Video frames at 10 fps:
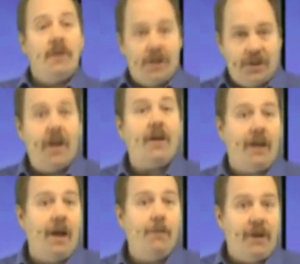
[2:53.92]
Thus, they
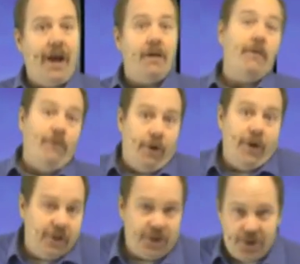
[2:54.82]
claimed that
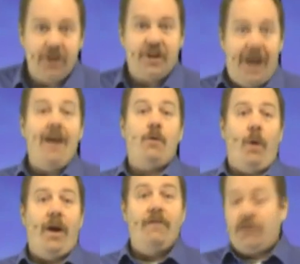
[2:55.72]
various sand
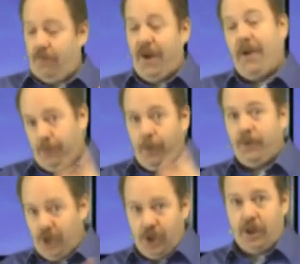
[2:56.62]
waves found
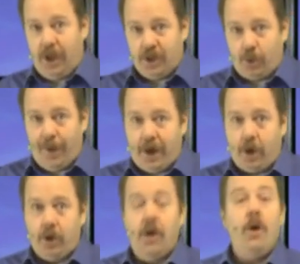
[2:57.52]
throughout the geologic
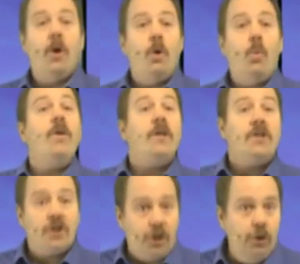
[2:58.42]
record would
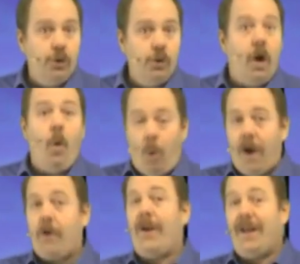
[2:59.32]
exclude a
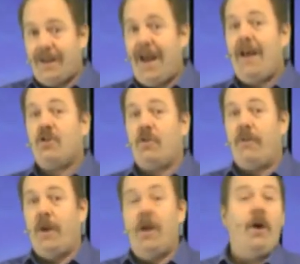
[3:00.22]
watery
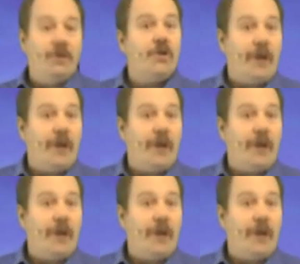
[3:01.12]
catastrophe on